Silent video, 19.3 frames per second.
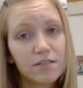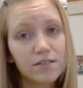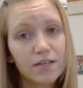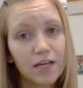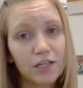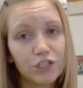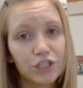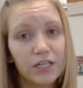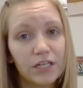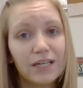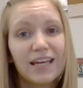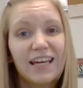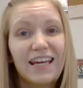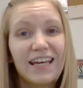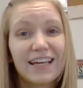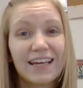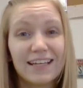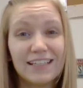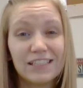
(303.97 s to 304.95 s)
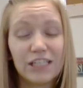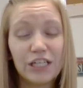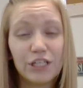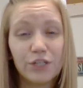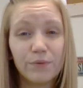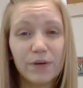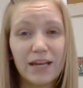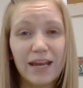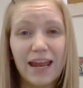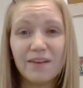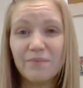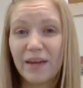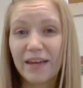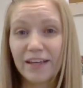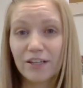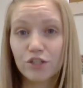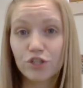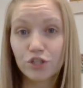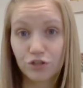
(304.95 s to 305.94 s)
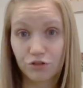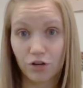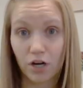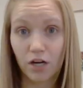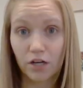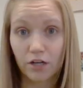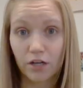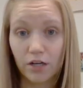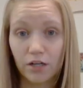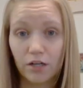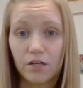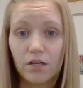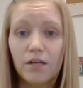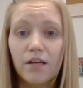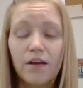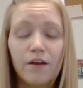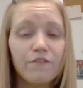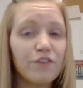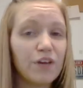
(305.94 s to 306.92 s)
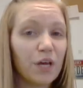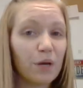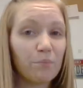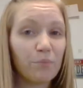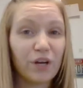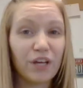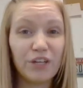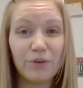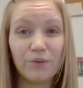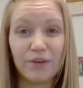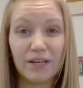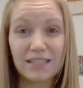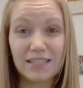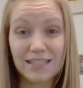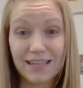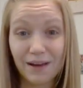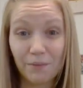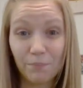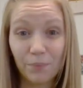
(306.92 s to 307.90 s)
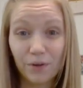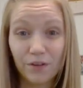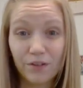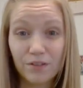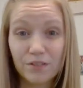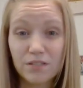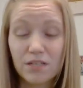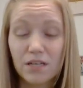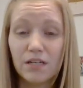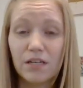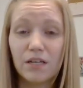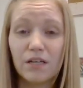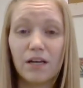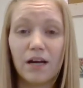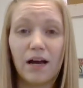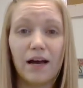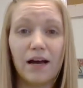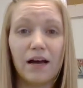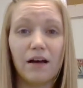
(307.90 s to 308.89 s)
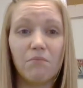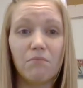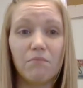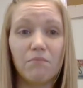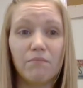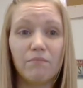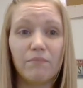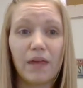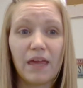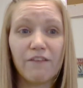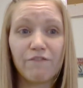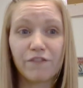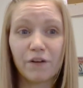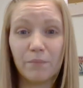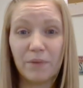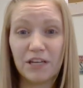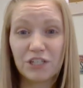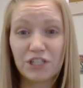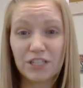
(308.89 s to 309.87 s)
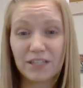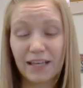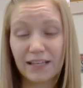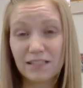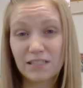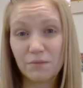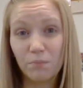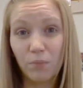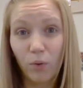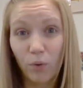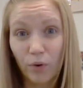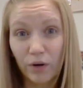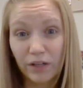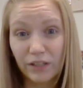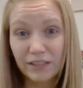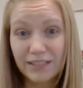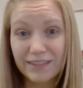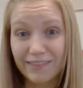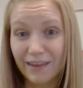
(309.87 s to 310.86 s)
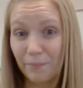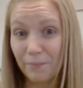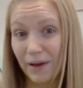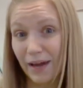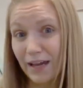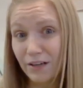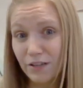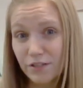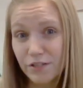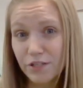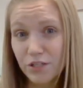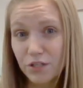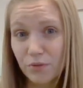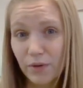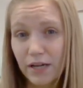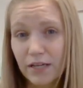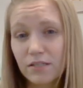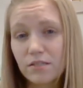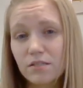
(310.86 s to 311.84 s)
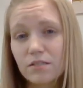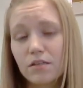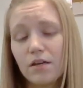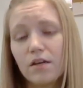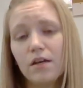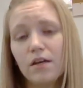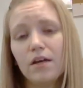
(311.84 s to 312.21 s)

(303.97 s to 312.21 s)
discussion, continue it, and make it stronger, you can bring new examples, information that's important, that matters to us.